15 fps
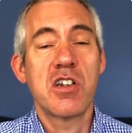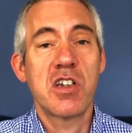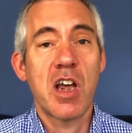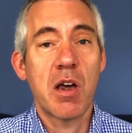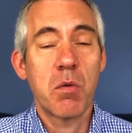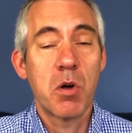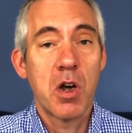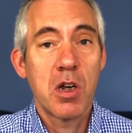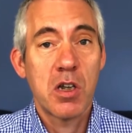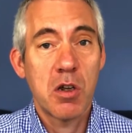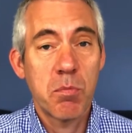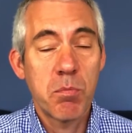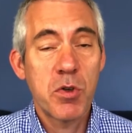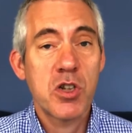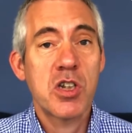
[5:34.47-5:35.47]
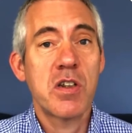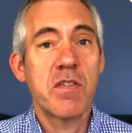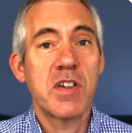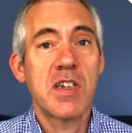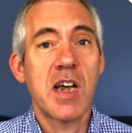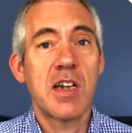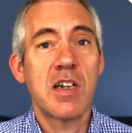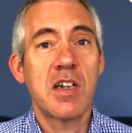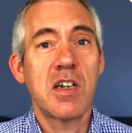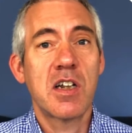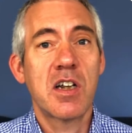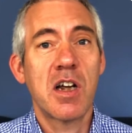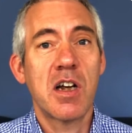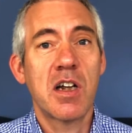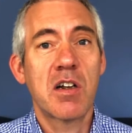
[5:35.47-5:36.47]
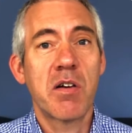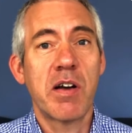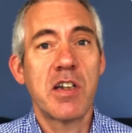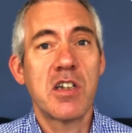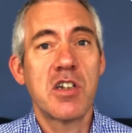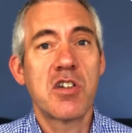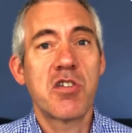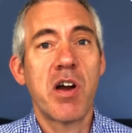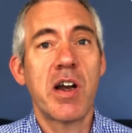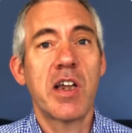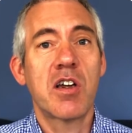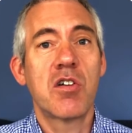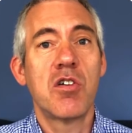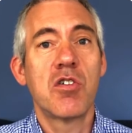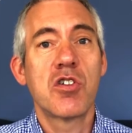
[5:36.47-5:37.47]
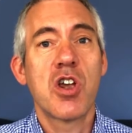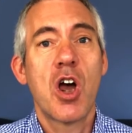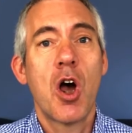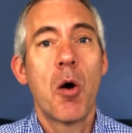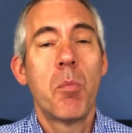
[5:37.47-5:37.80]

so you must have attended an accredited training course,